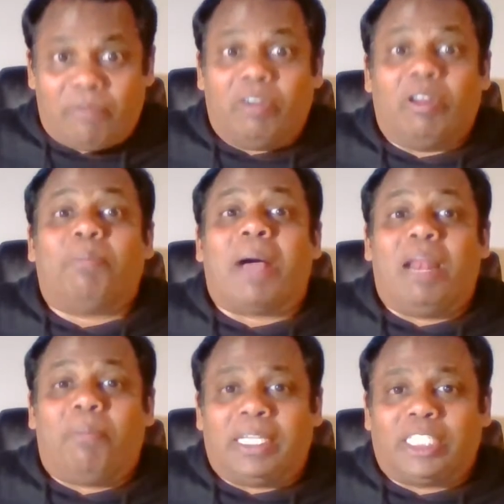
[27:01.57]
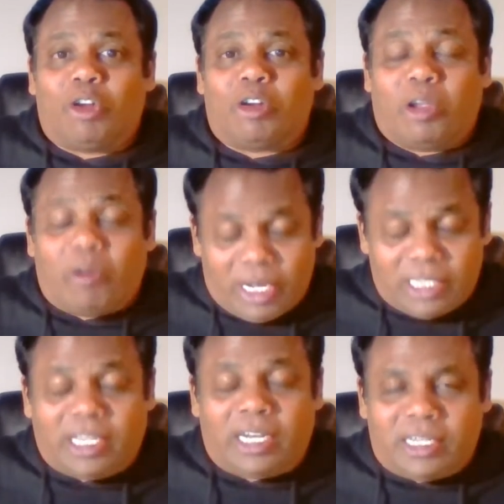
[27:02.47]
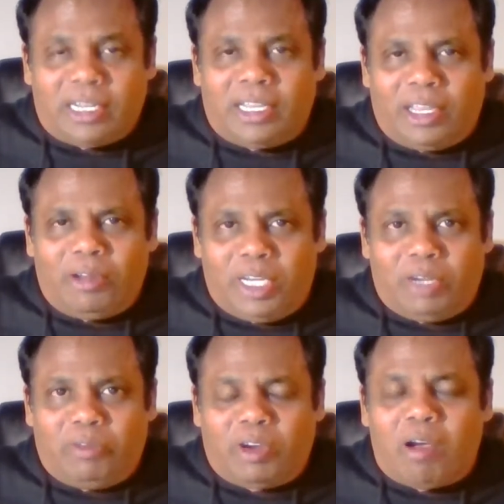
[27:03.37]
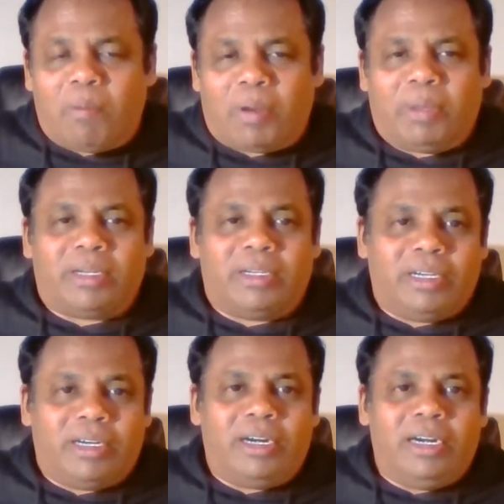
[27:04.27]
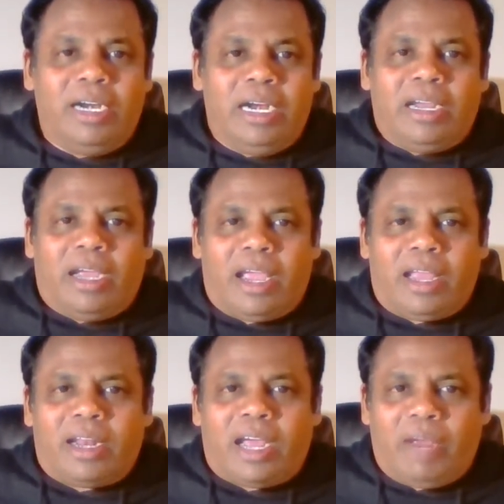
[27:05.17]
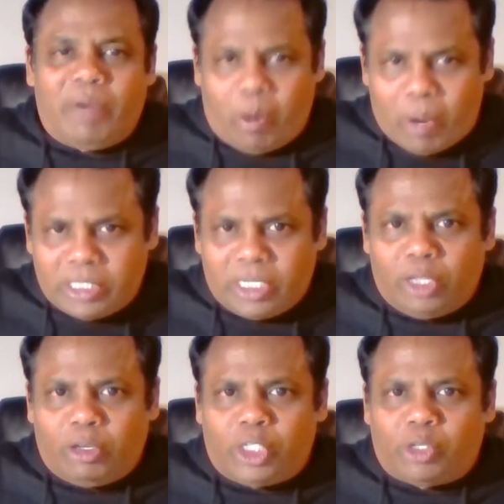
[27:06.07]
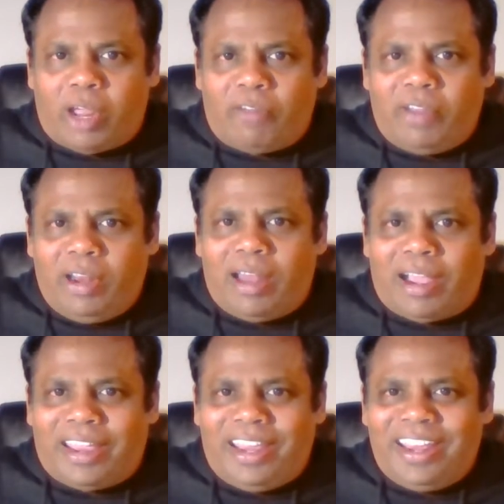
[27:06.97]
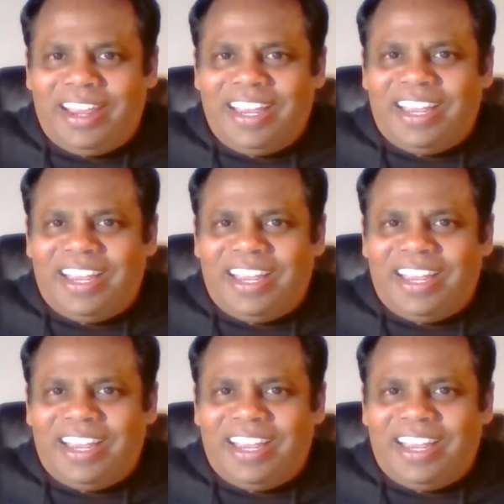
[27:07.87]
I'll pass it on to Grace that you complimented her. And I have a question though. Should I feel lucky?